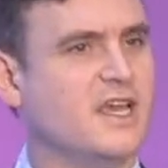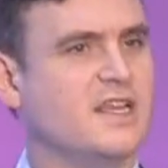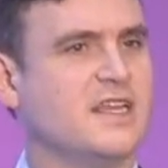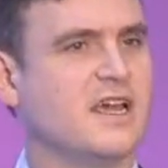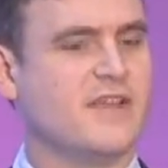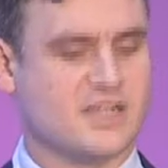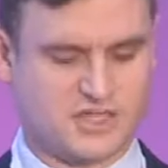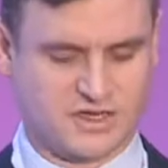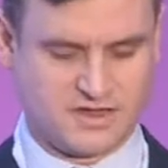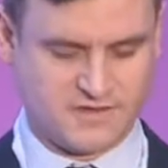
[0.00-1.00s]
in
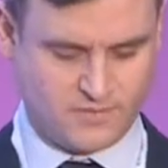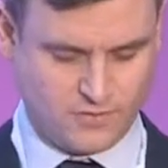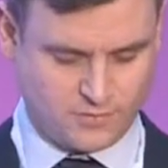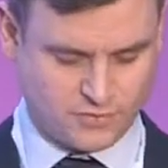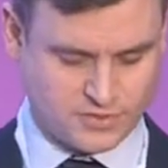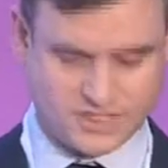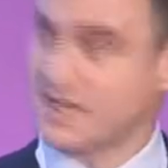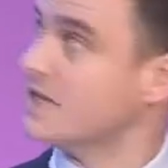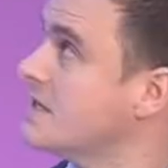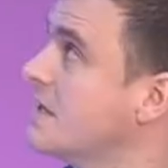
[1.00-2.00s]
direction for the
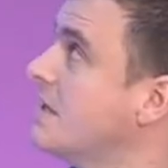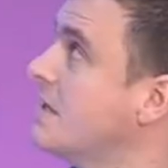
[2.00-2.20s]
project.